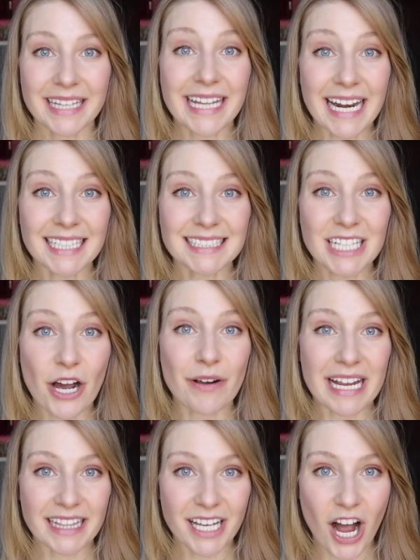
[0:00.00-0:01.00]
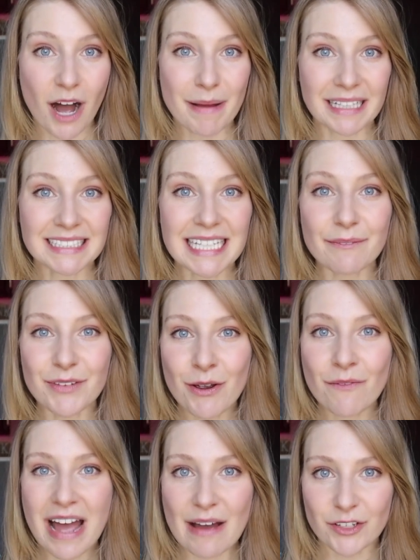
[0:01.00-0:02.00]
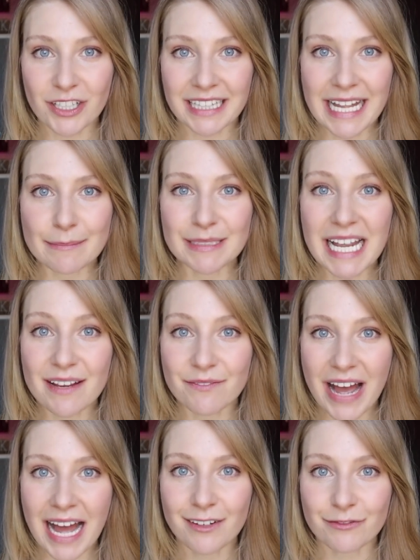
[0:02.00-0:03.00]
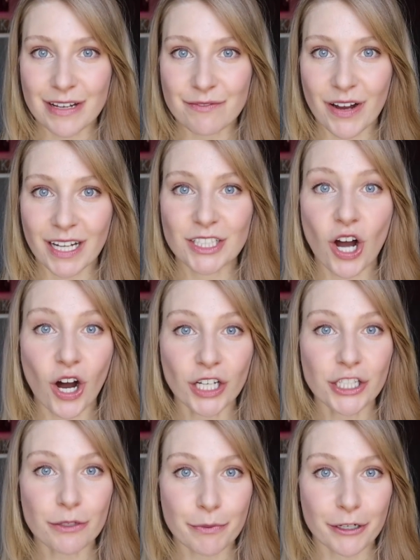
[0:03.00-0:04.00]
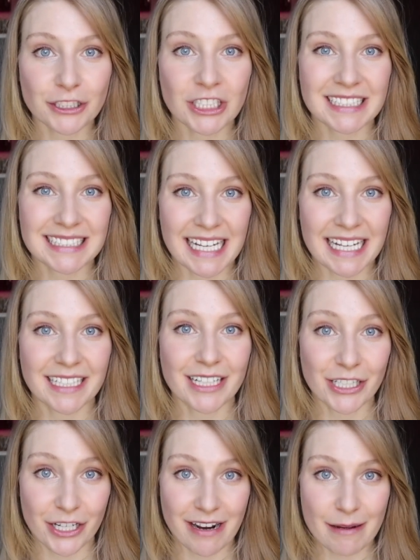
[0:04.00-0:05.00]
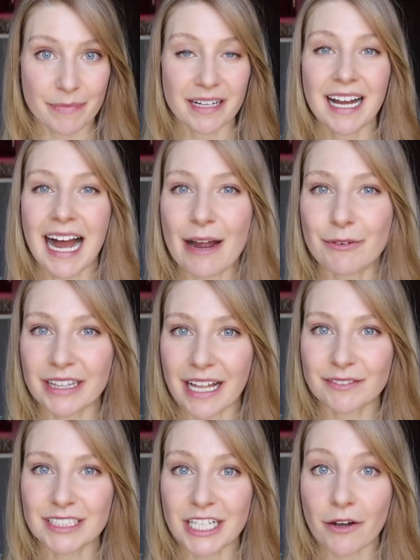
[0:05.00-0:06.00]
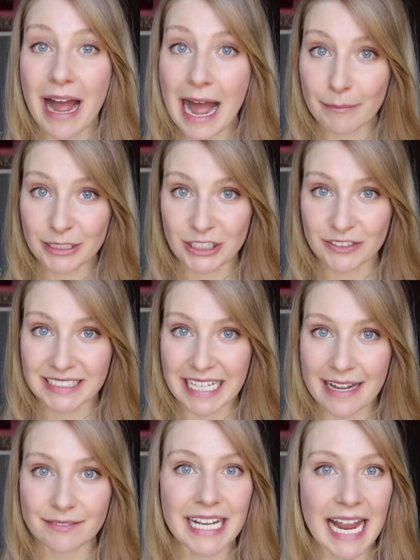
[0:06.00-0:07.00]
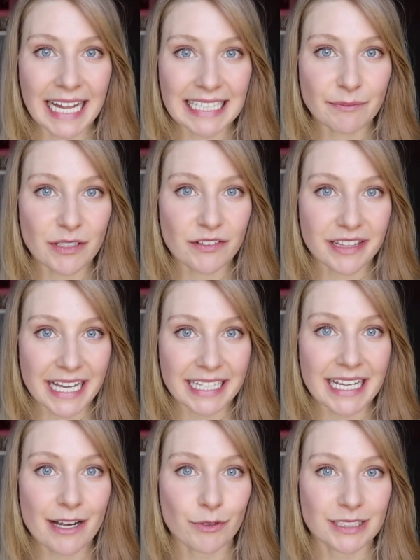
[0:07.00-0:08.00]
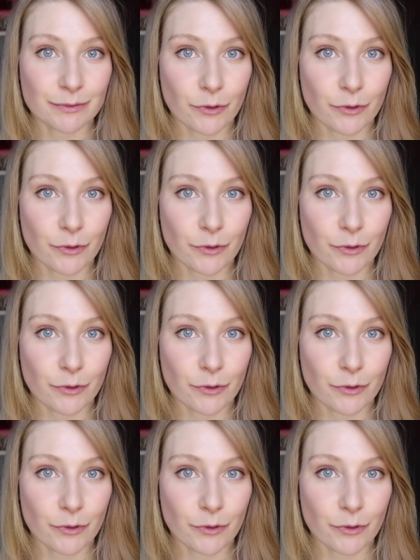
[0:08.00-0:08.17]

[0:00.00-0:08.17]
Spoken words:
Let us know in the comments if you have ever claimed a VAT refund on your purchase in Europe. I would love to know how much you saved and if you think it was